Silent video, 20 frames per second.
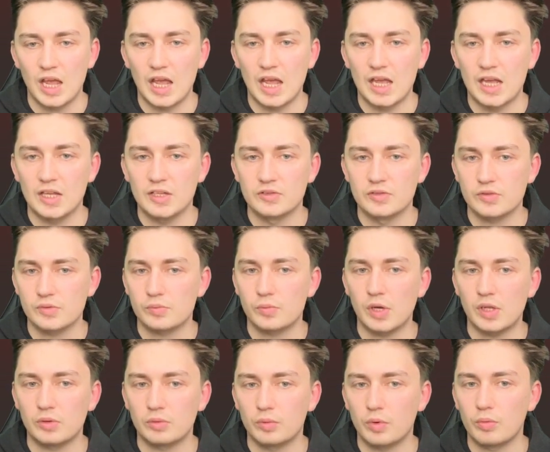And,
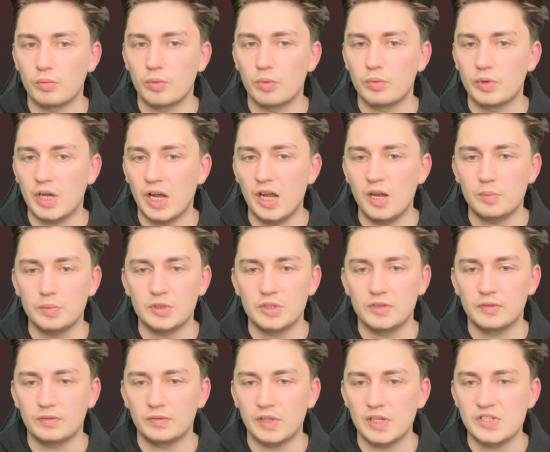well, what would happen
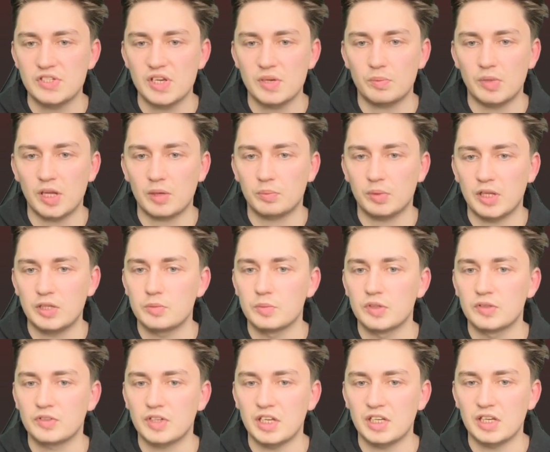if, let's say, black played the
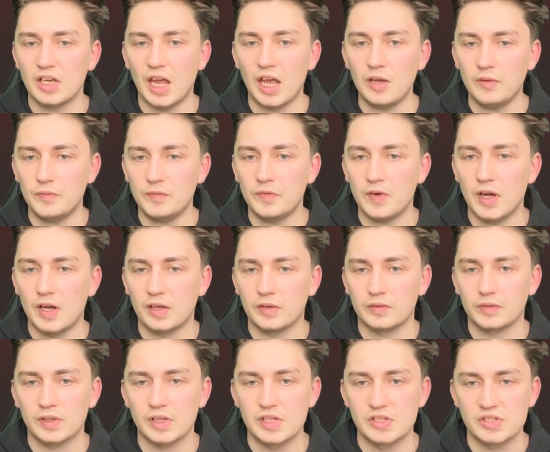move king
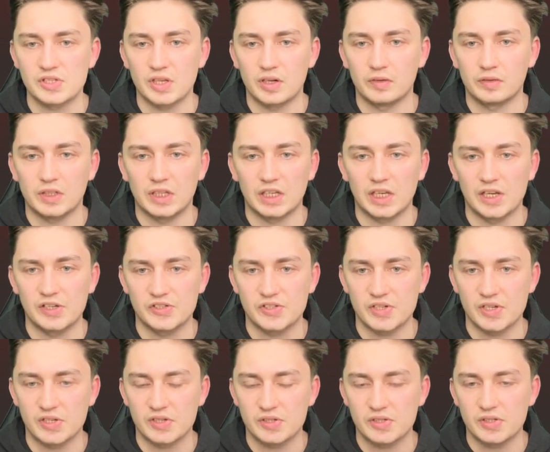f5 instead of king
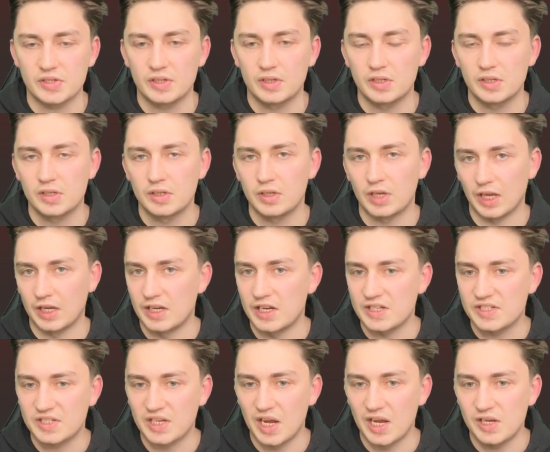h6? In
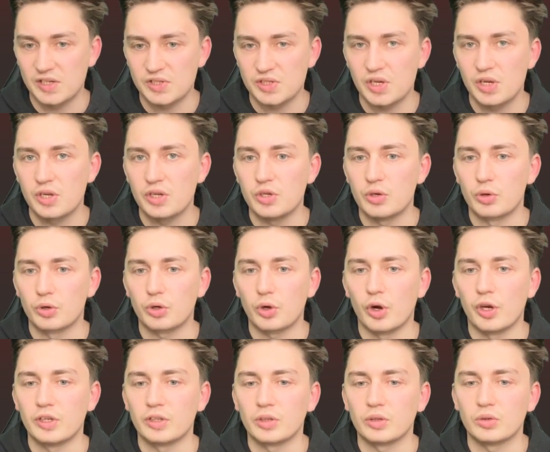this case, you're
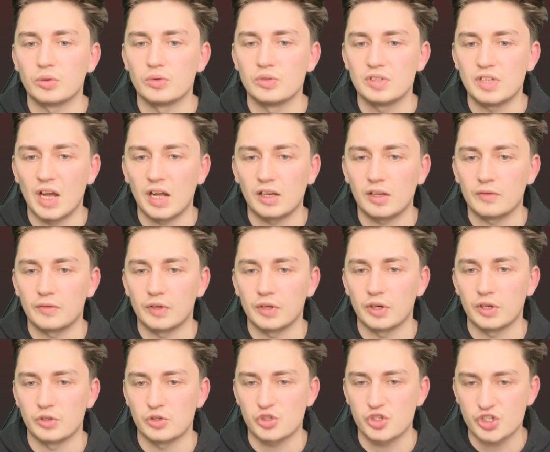going to deliver
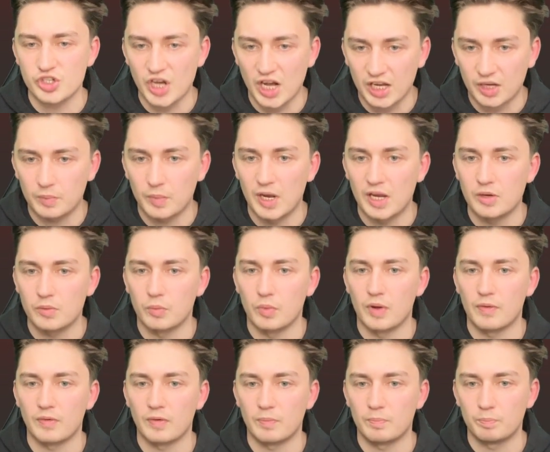a checkmate
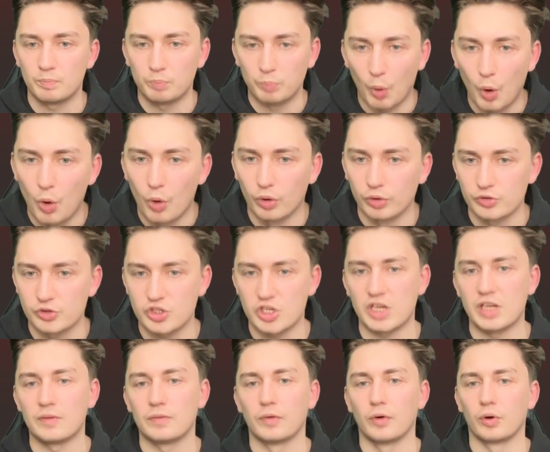with a pawn
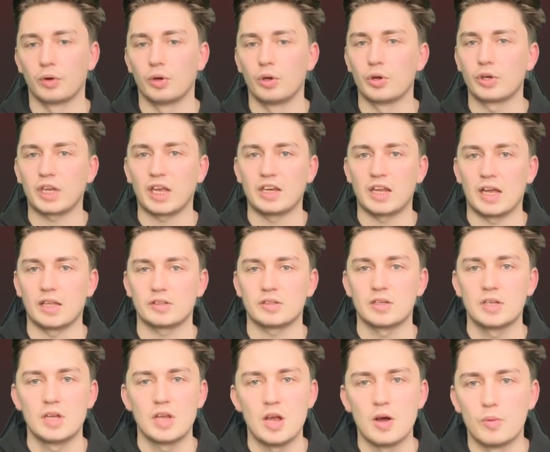g4. Look at
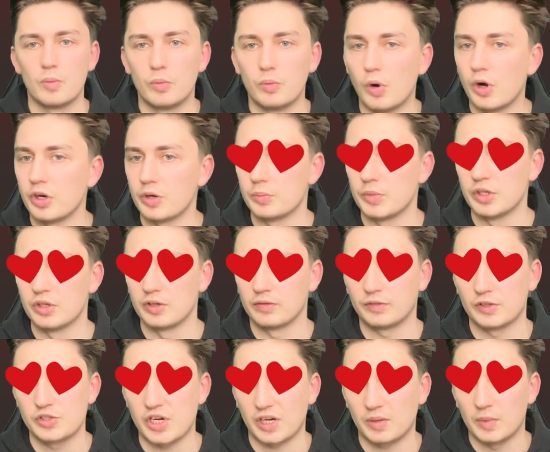that. What a
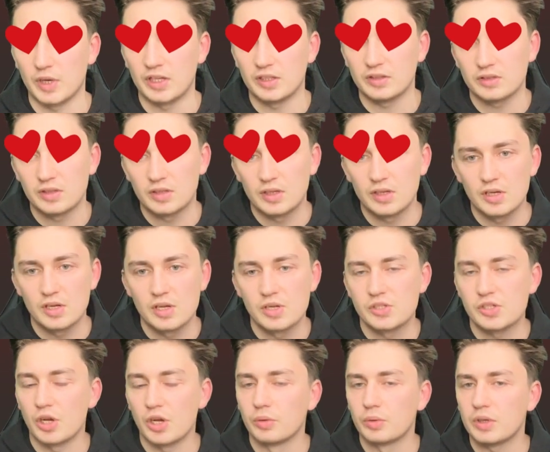beautiful checkmate.
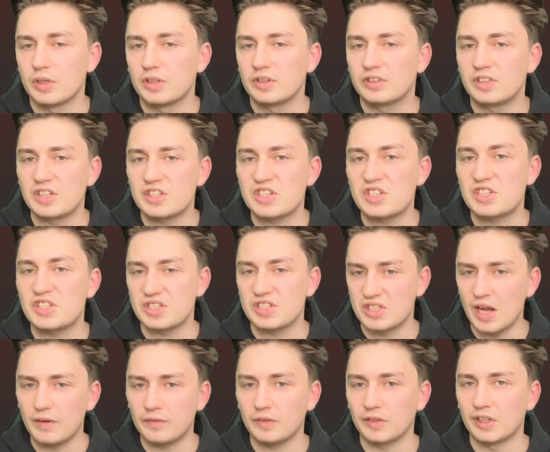So this is
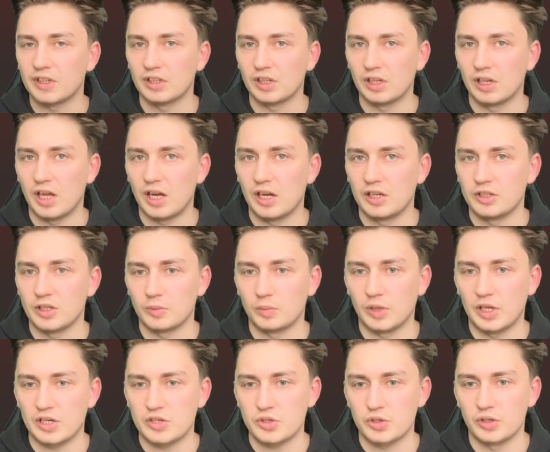definitely a line
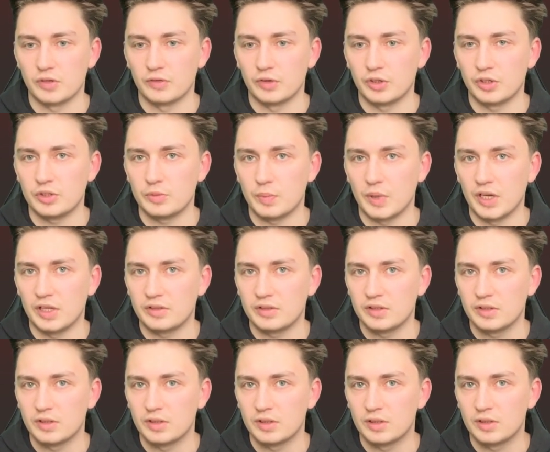that black should avoid,
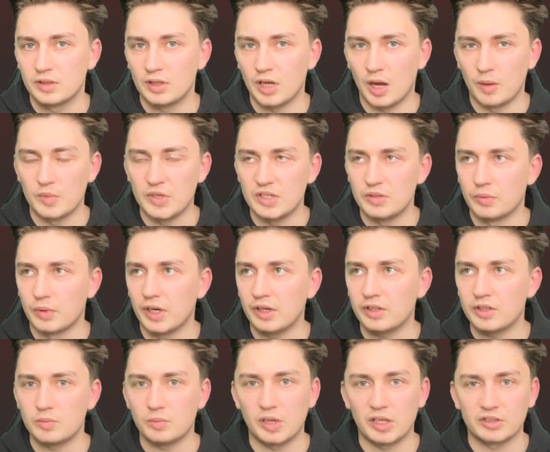but I mean,
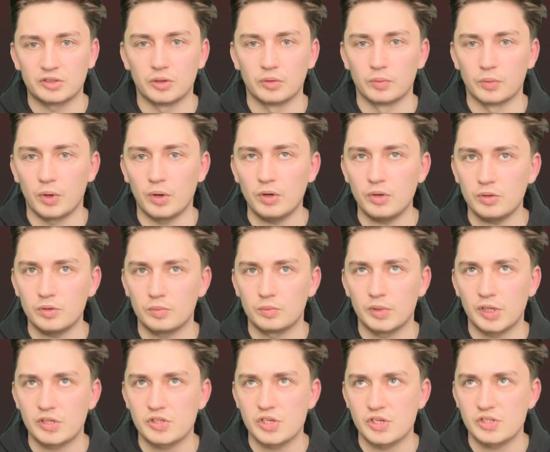where did black go wrong?
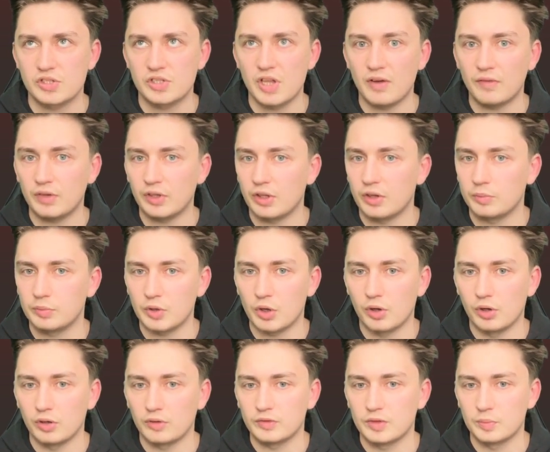Black just developed
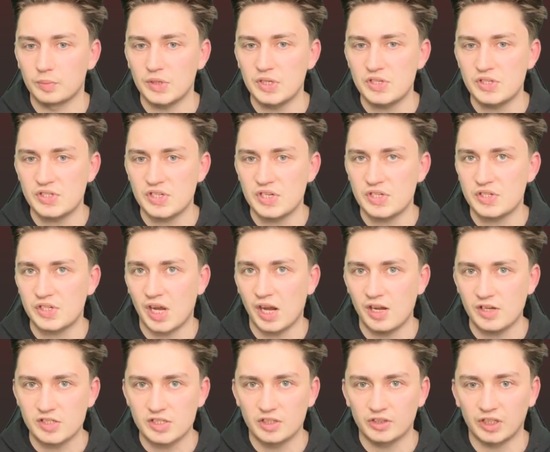all of the pieces,
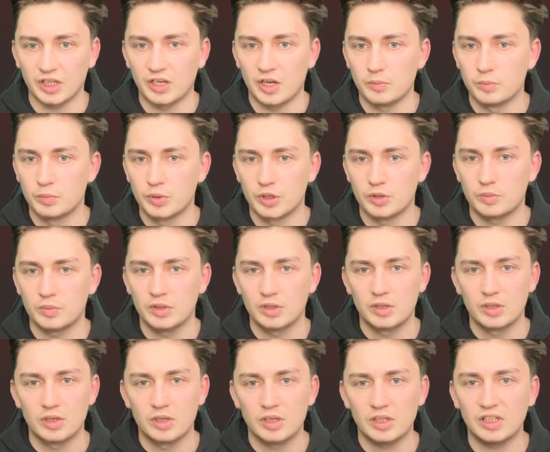castled, and then boom,
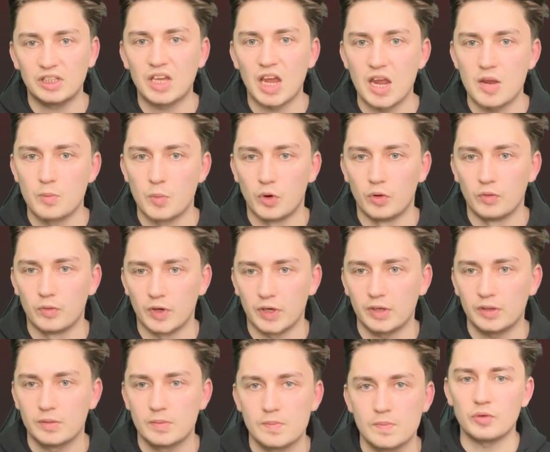game
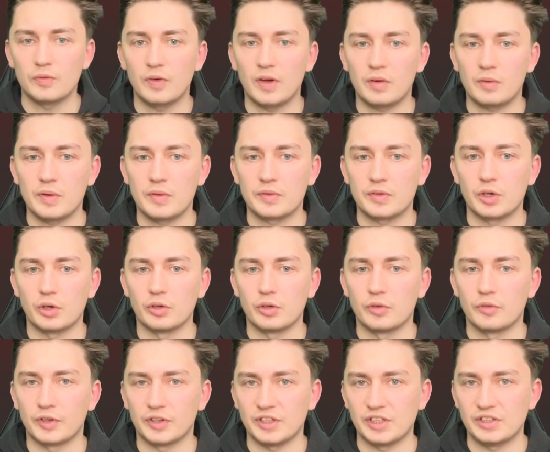over. So far we've gone
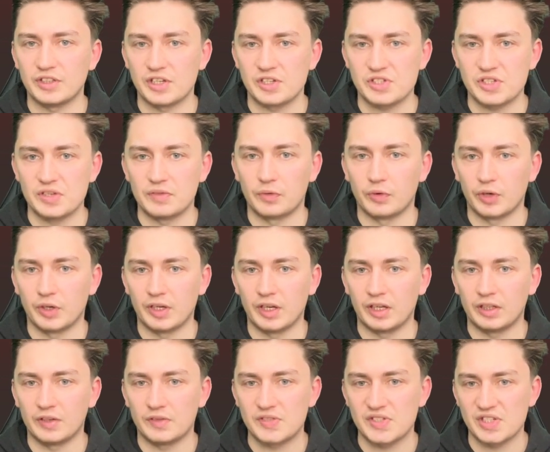over d takes c4 and
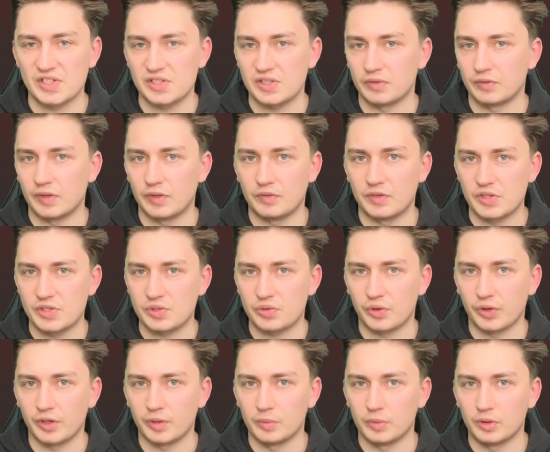knight f6, and we've
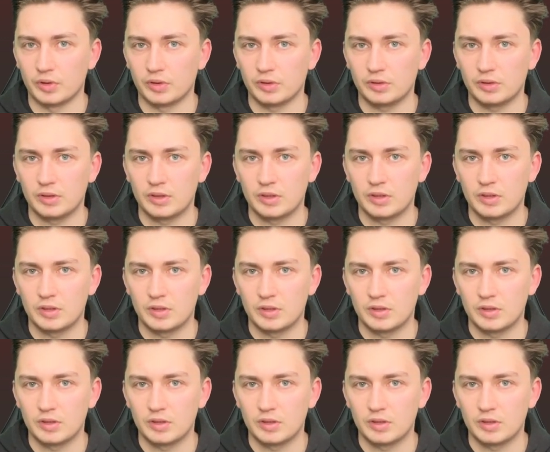destroyed them all.